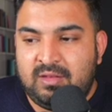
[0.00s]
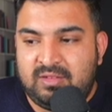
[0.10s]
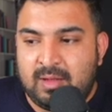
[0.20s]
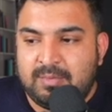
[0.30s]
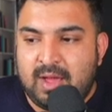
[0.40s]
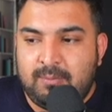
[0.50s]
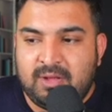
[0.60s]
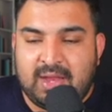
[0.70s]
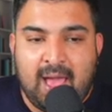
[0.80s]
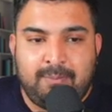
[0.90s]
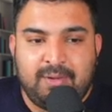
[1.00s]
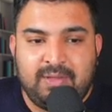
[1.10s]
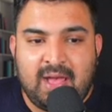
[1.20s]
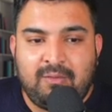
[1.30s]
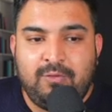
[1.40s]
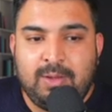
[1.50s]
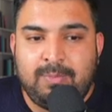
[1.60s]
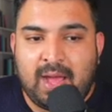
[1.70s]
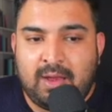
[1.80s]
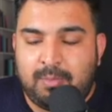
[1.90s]
Sometime what happened that we
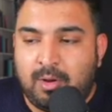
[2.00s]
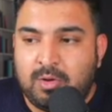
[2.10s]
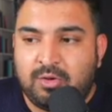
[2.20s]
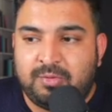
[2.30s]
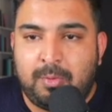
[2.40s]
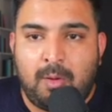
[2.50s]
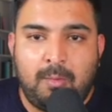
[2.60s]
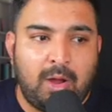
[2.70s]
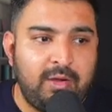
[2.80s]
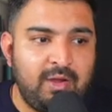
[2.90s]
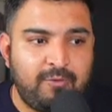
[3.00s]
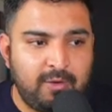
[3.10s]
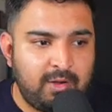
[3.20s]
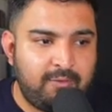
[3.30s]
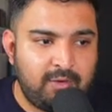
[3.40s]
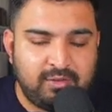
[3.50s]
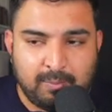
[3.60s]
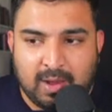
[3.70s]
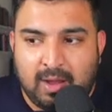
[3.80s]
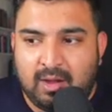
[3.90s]
buy the products from a different
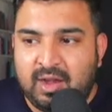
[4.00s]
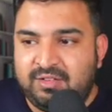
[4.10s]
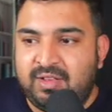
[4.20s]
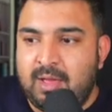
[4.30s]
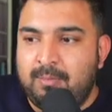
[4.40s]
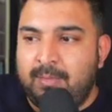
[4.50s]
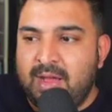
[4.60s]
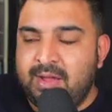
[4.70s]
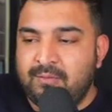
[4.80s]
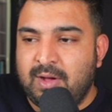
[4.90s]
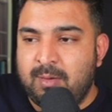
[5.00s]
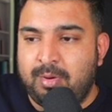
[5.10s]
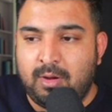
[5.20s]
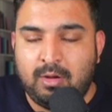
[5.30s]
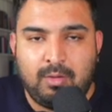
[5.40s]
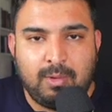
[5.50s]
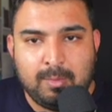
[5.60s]
supplier. Let's say I'm buying one product.